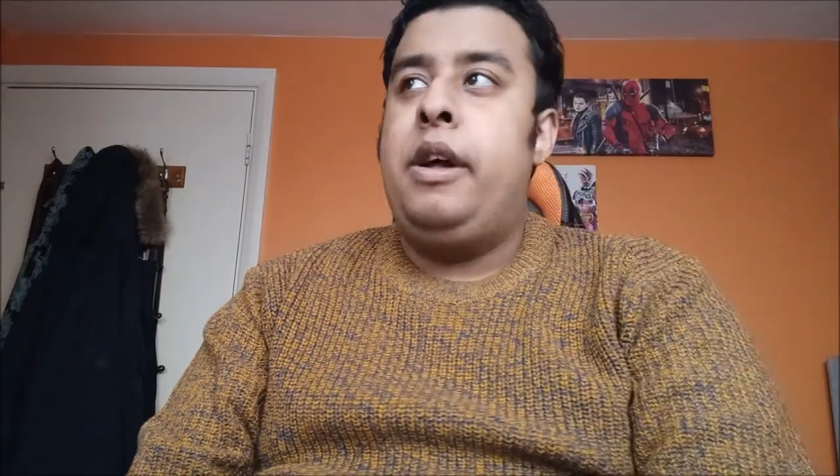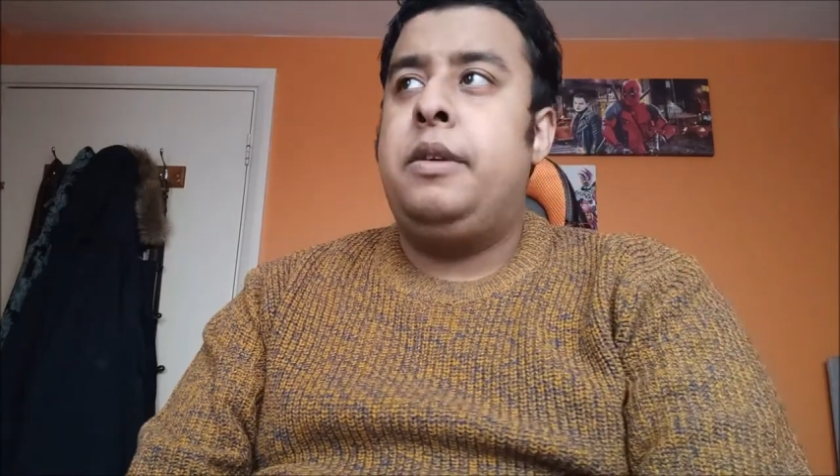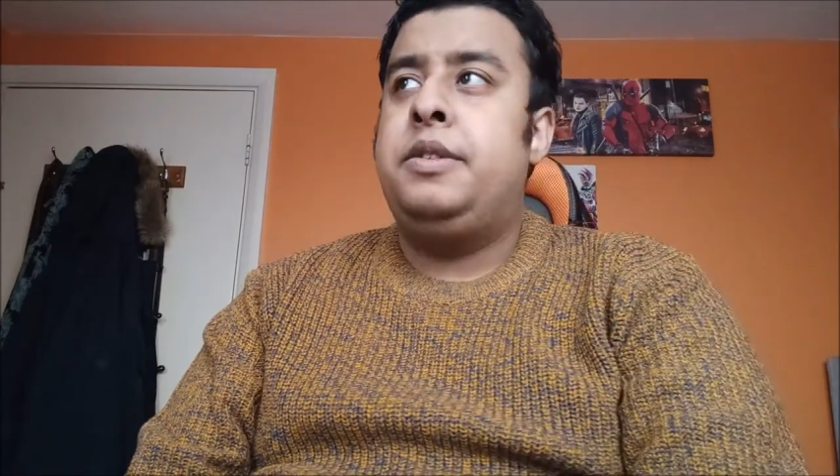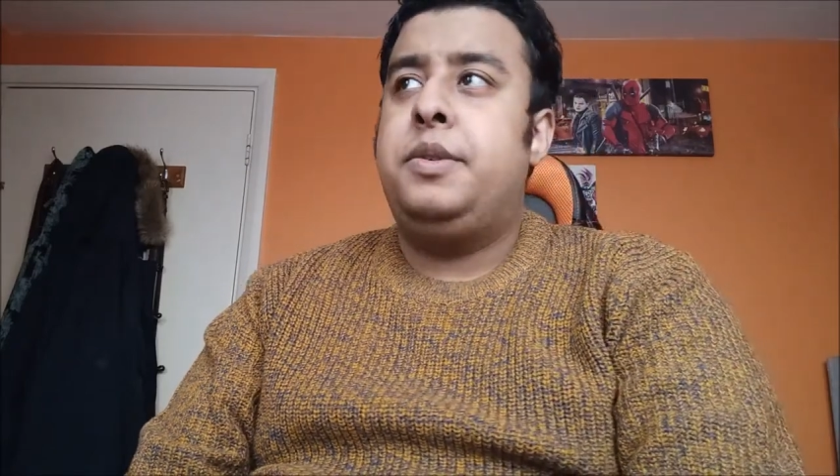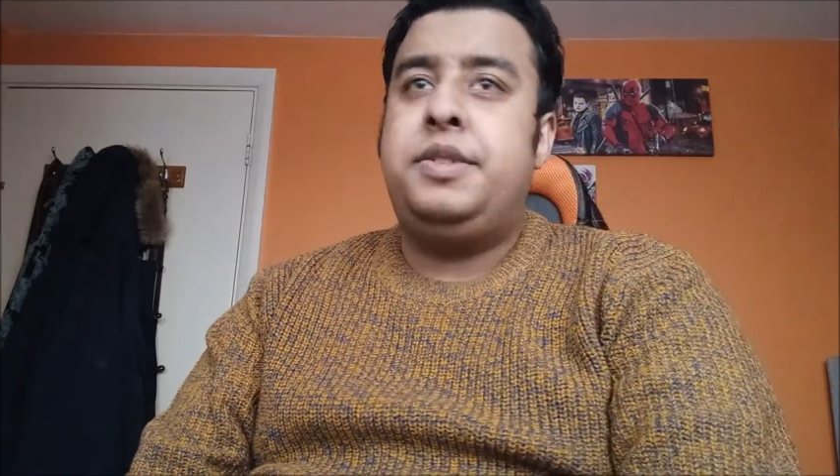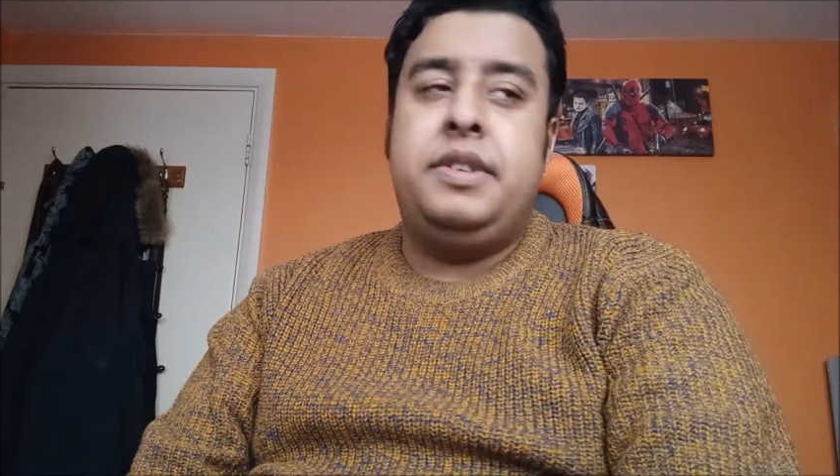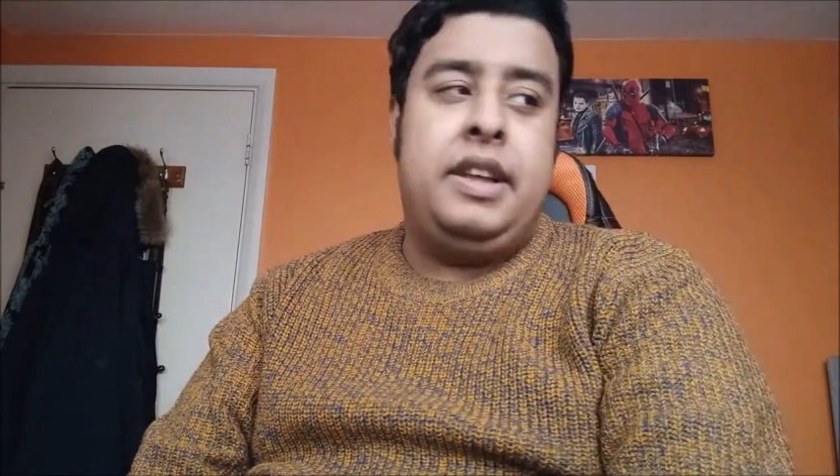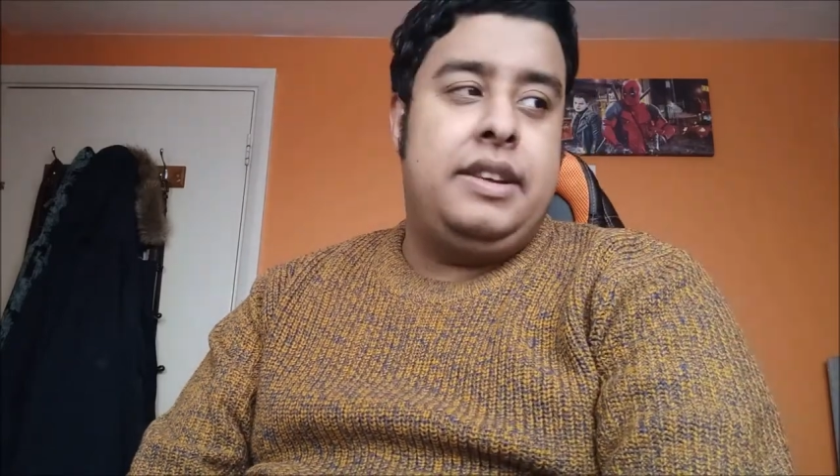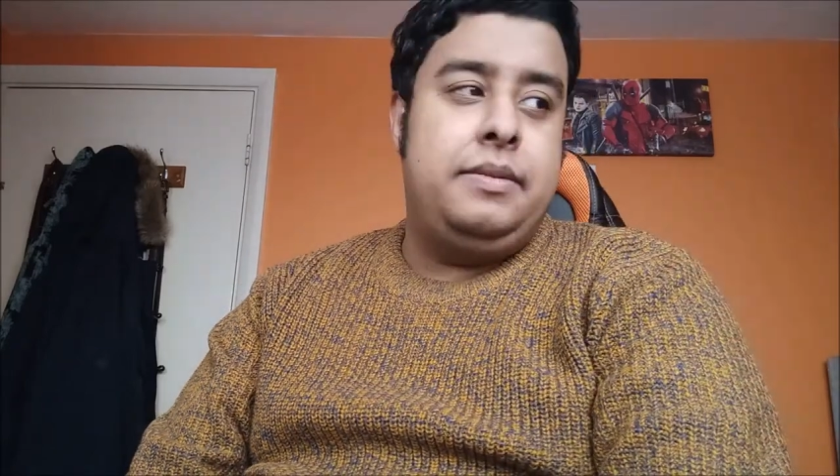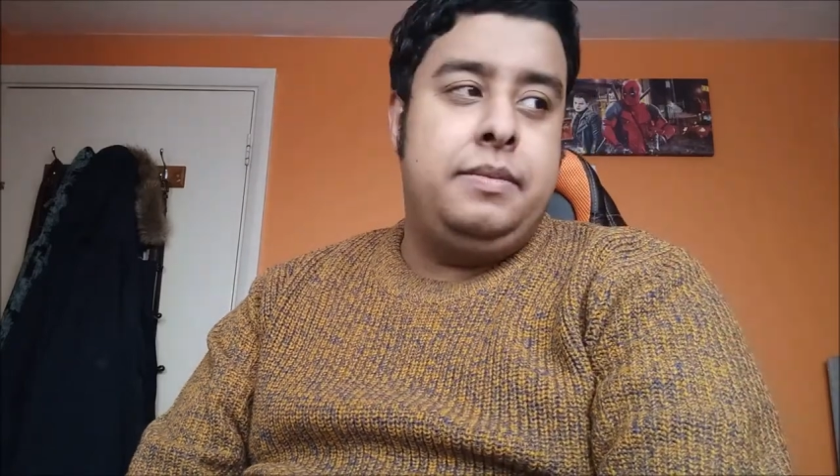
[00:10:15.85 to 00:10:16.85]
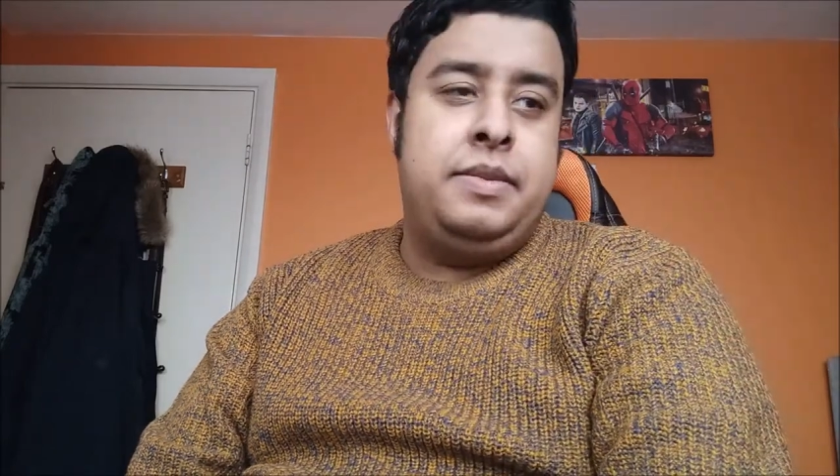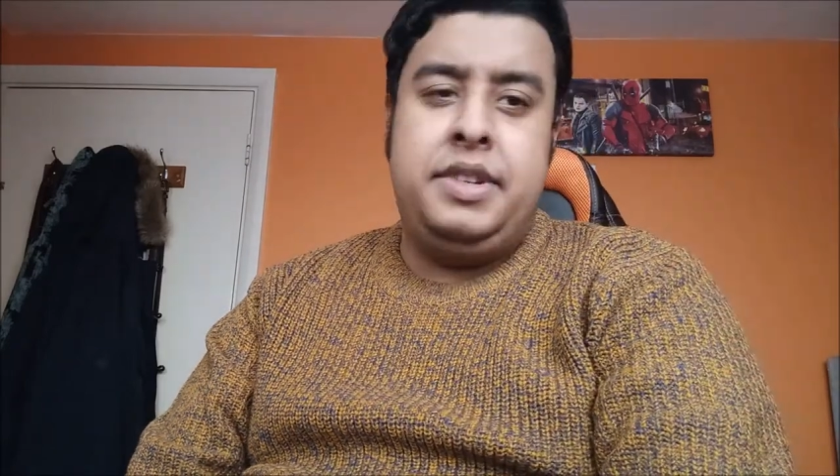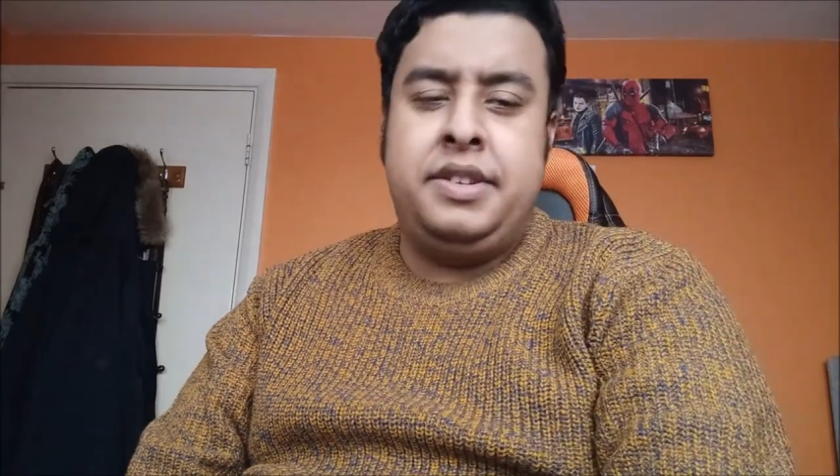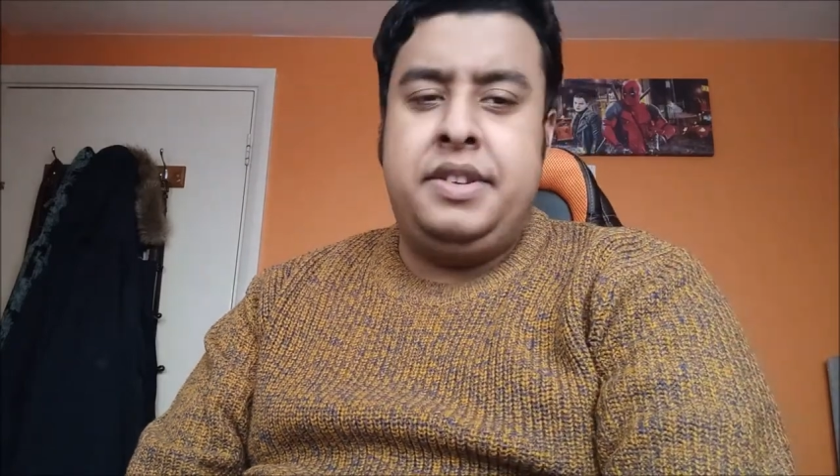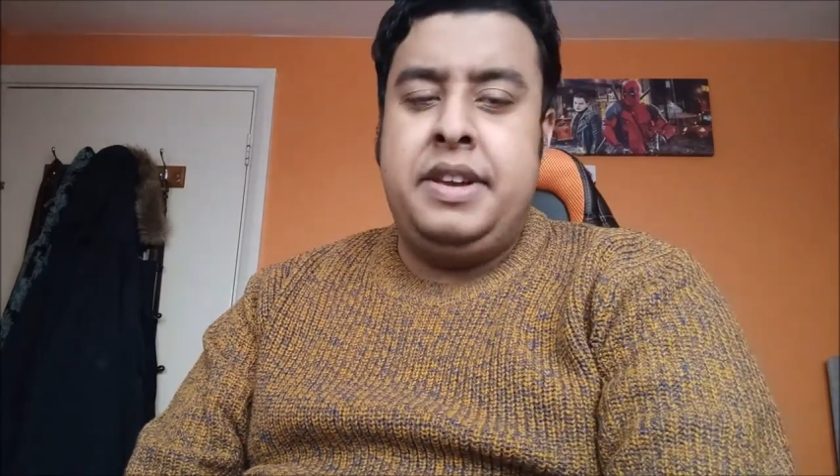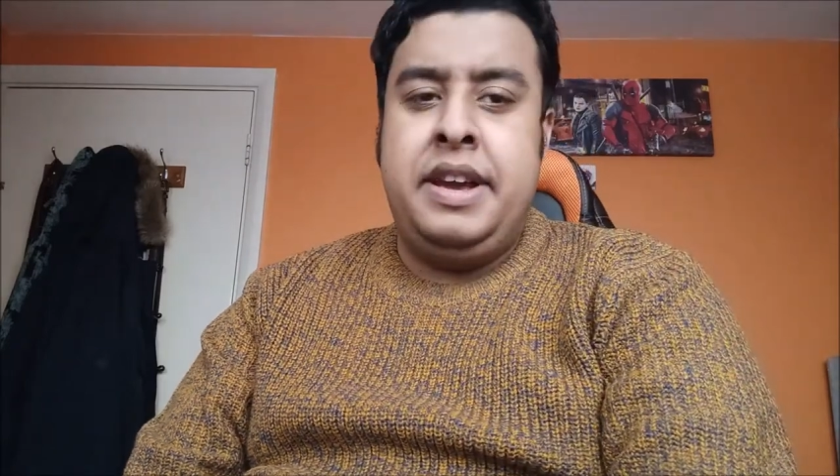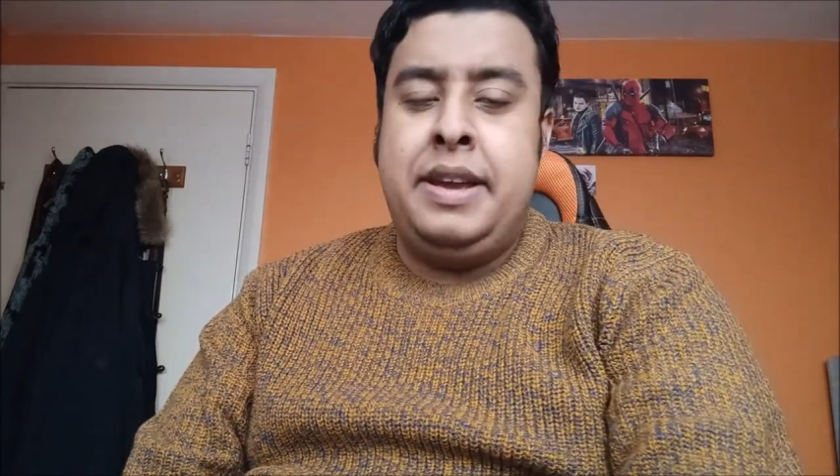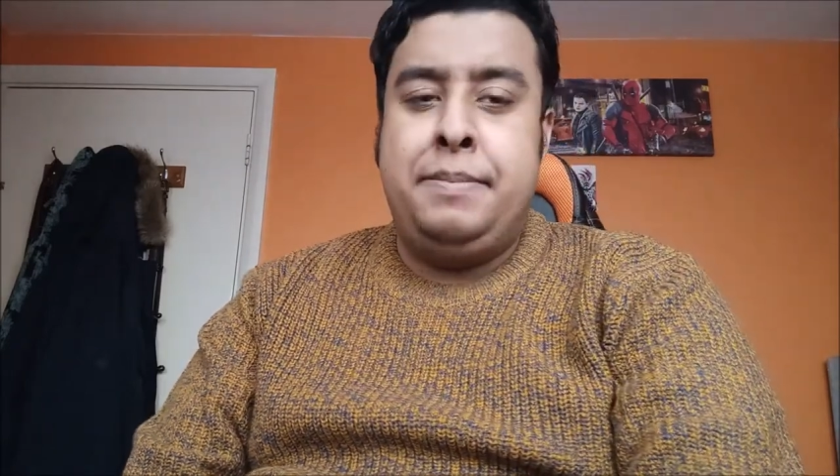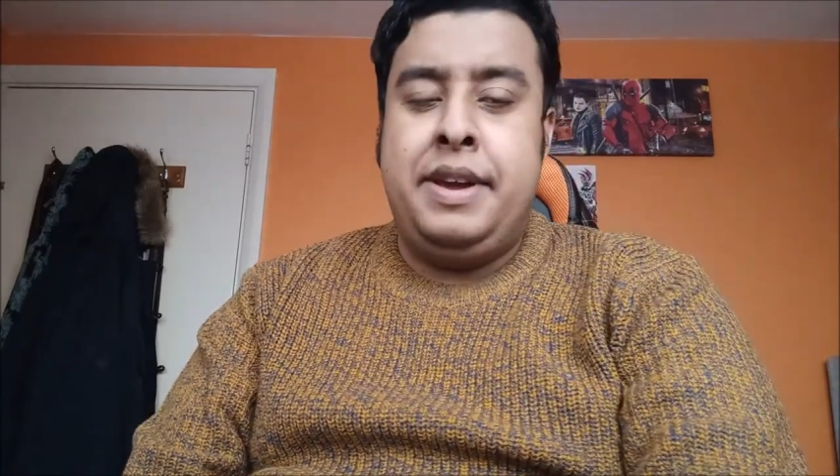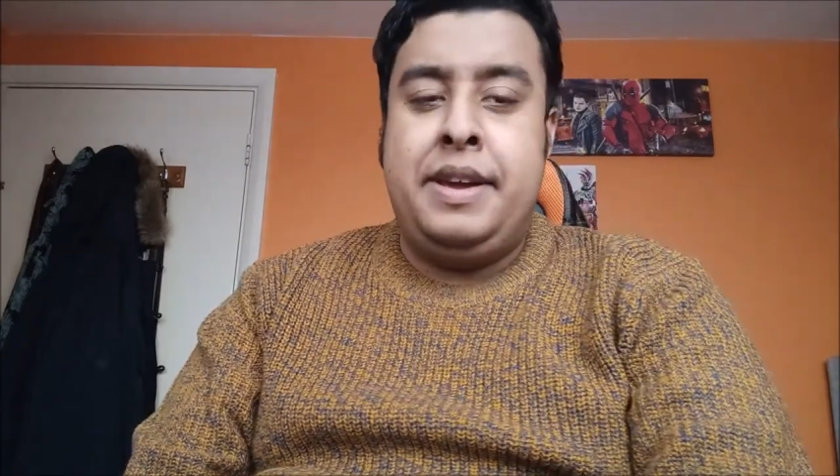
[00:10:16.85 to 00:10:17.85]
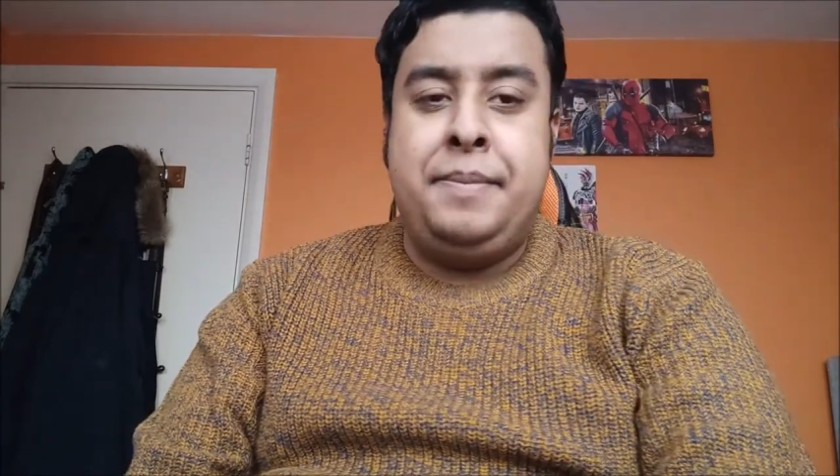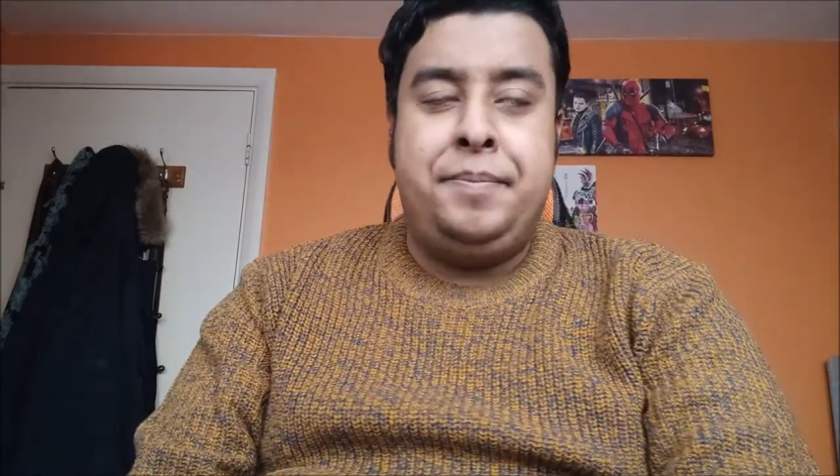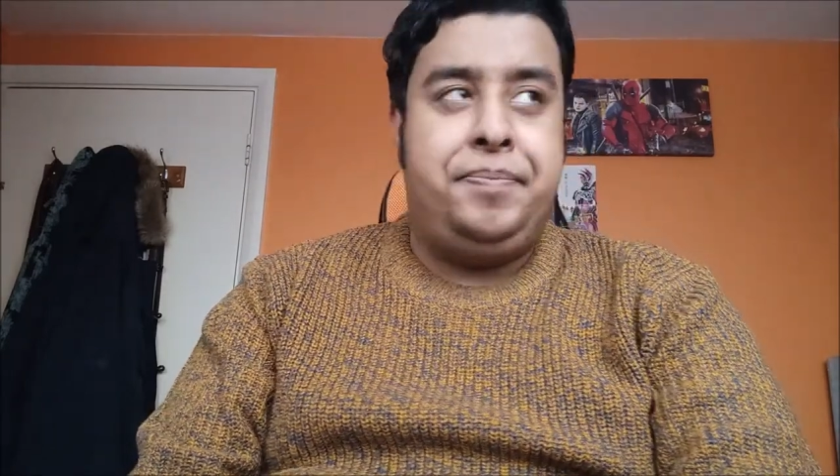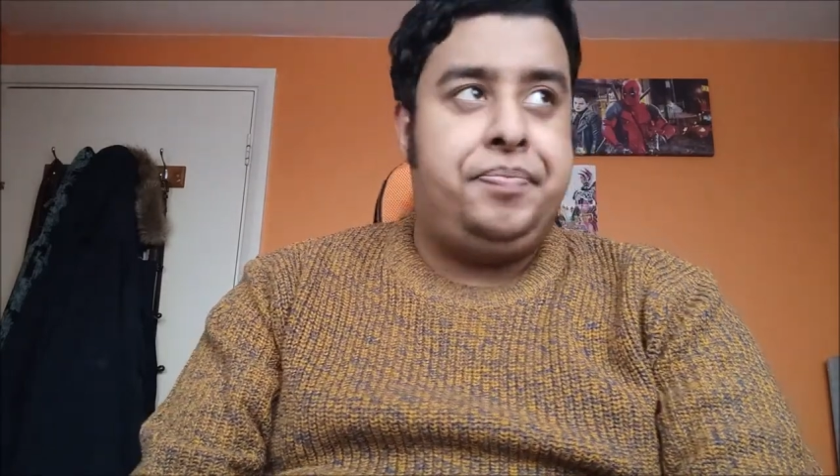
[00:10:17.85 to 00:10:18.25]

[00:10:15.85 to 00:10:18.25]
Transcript: That was also like 60 AEP.